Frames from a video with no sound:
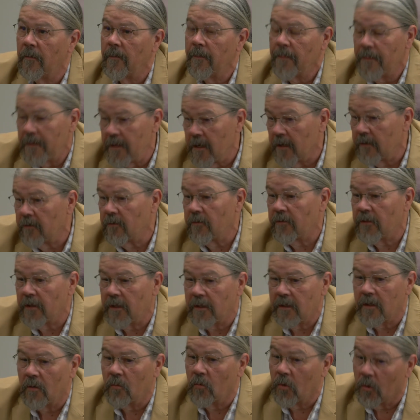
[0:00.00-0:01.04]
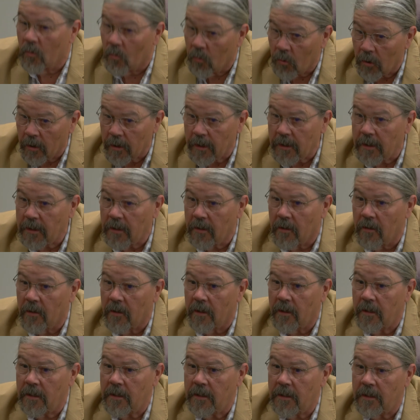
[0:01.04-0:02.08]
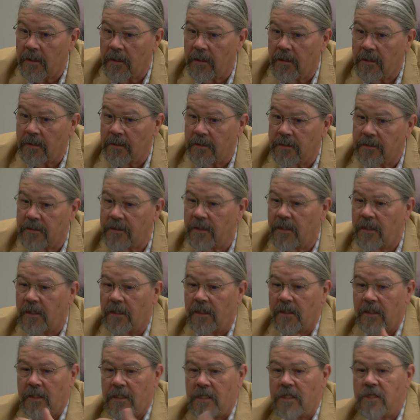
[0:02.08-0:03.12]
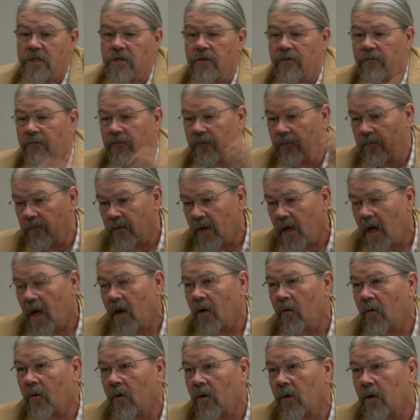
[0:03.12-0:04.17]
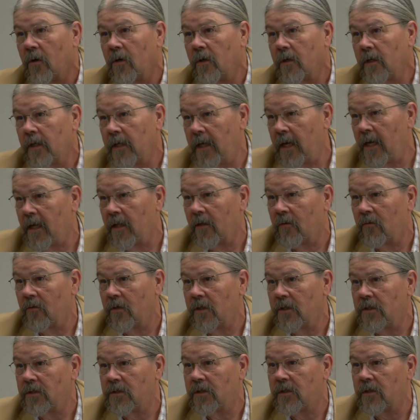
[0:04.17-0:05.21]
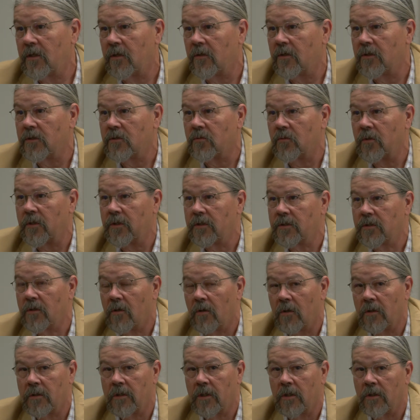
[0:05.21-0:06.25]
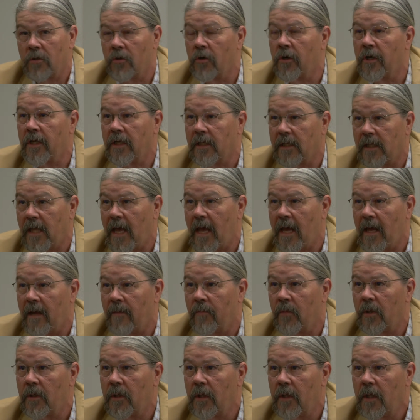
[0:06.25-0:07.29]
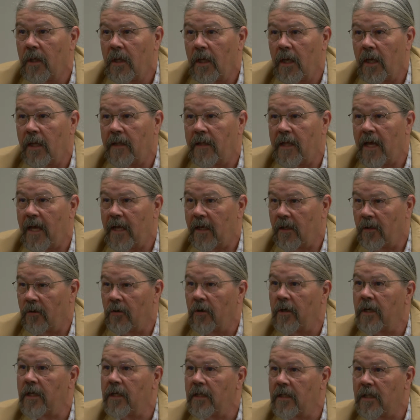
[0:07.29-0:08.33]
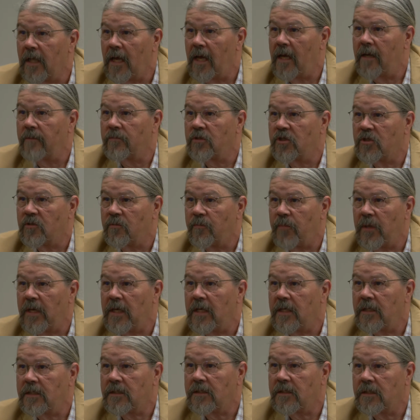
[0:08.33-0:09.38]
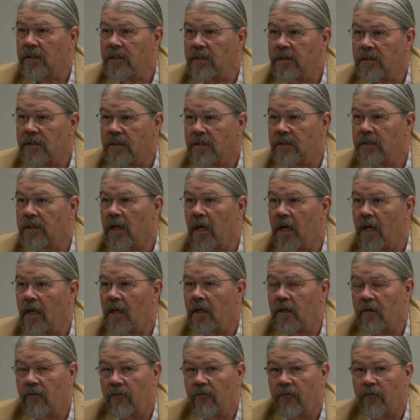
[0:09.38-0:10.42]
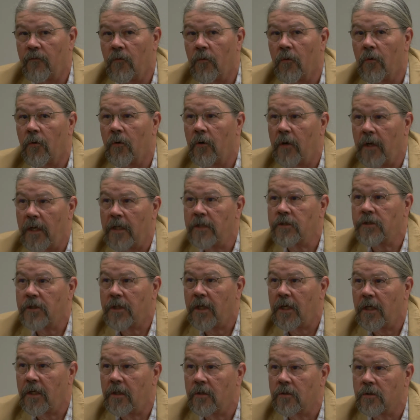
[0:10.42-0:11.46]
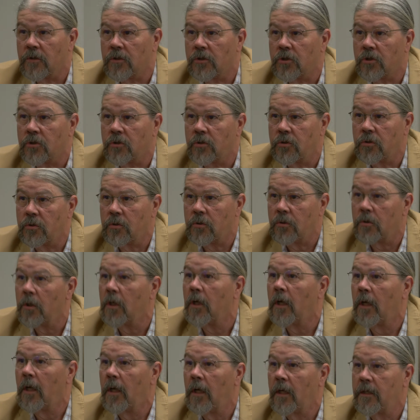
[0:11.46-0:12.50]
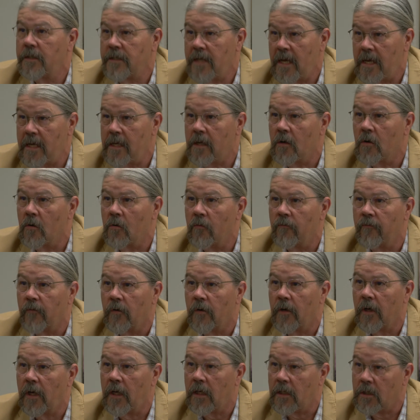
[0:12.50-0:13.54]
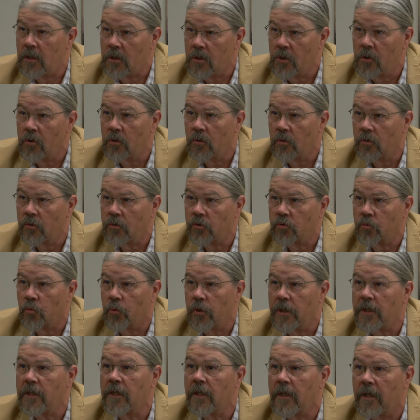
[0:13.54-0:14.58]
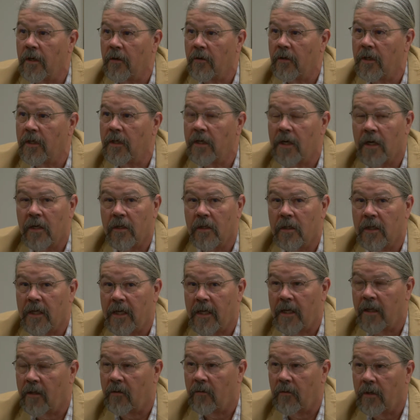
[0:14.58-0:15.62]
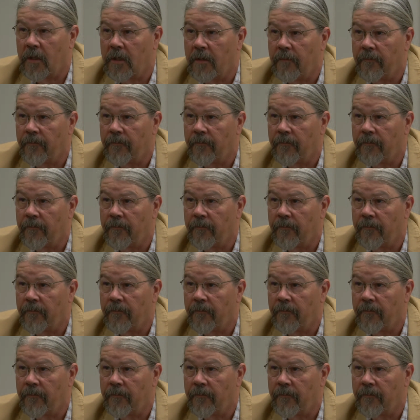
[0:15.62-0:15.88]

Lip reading: The other thing that we're working on is in each of our galleries, there is what is called a learning lab. And that learning lab space is designed for educators to take over and use when they're in our gallery.